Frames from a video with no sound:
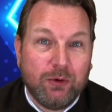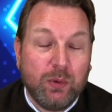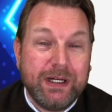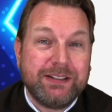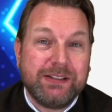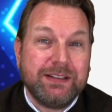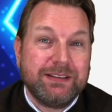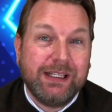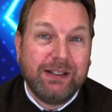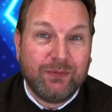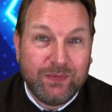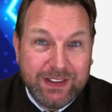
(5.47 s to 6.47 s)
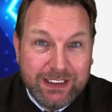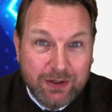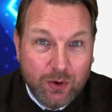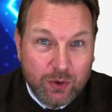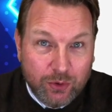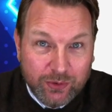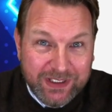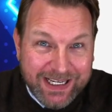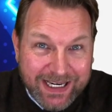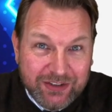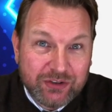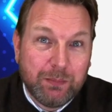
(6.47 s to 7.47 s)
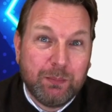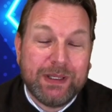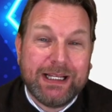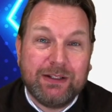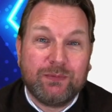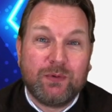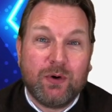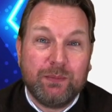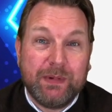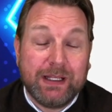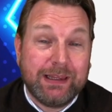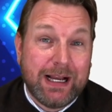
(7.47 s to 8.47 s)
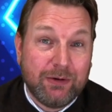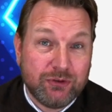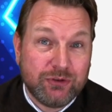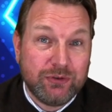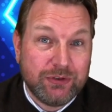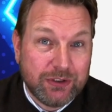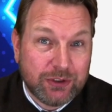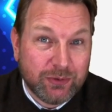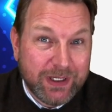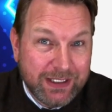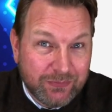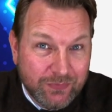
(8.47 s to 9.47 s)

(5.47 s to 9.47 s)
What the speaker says: which is a video creation platform that allows you to create